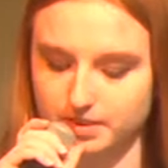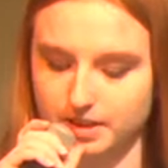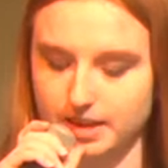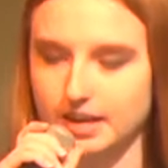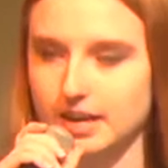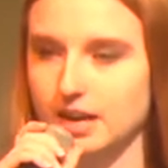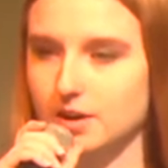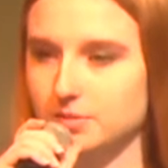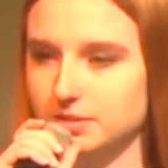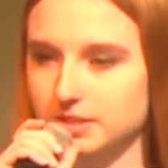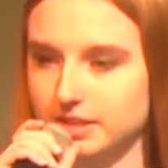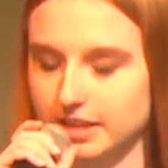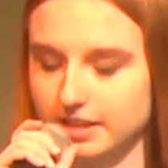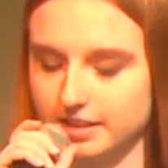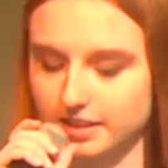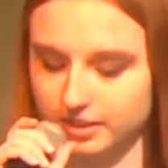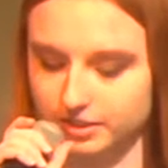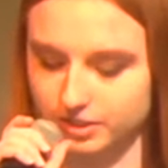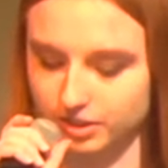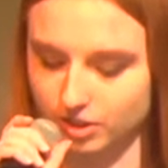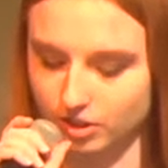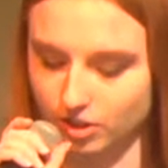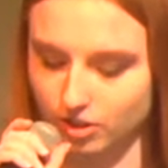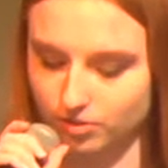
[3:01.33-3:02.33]
and I was in
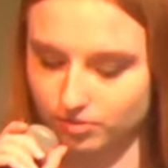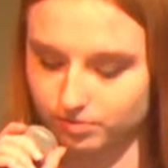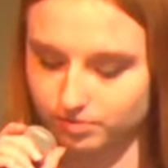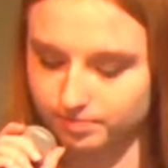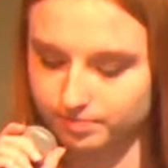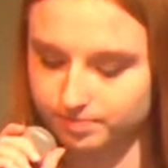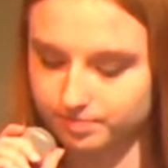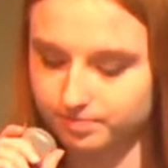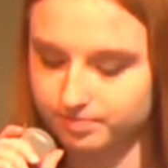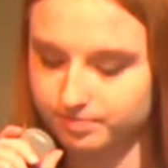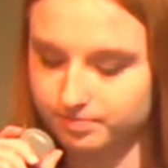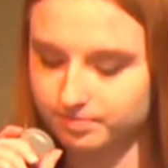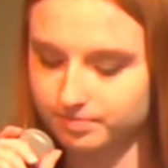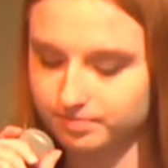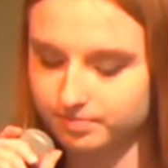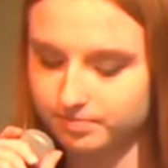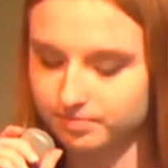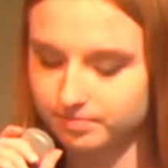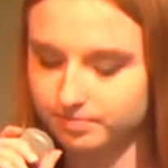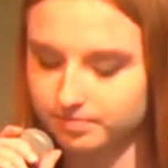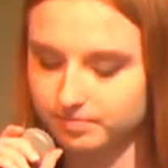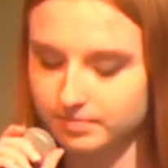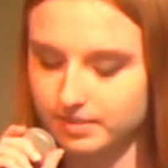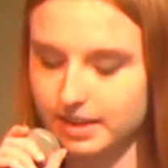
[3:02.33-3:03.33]
this alone.
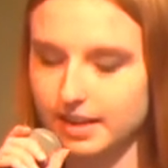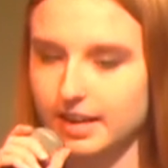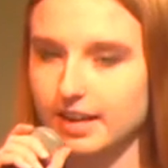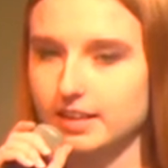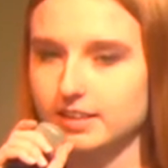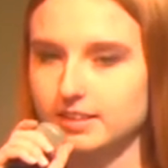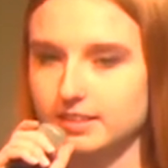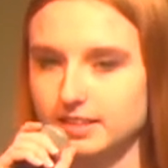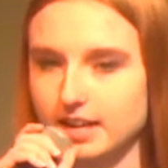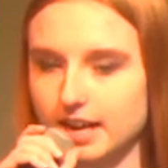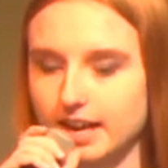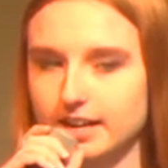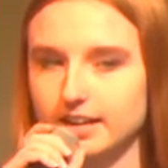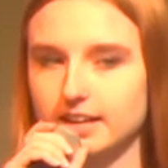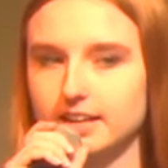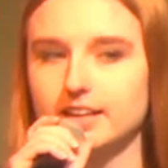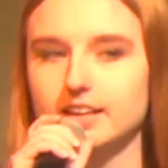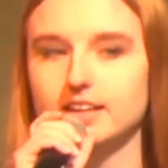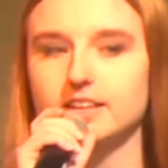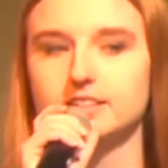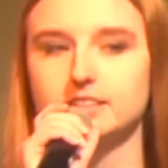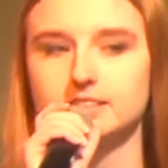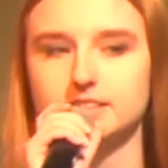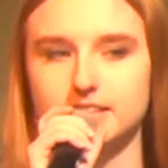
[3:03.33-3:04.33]

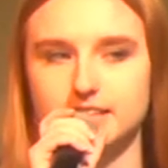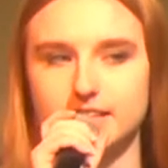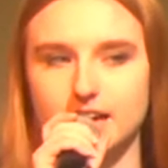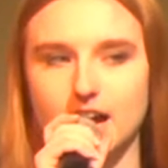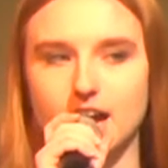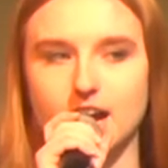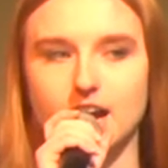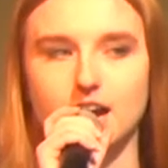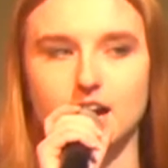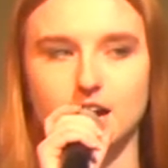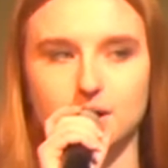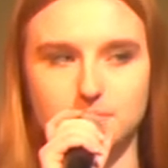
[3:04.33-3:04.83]
Anxiety is not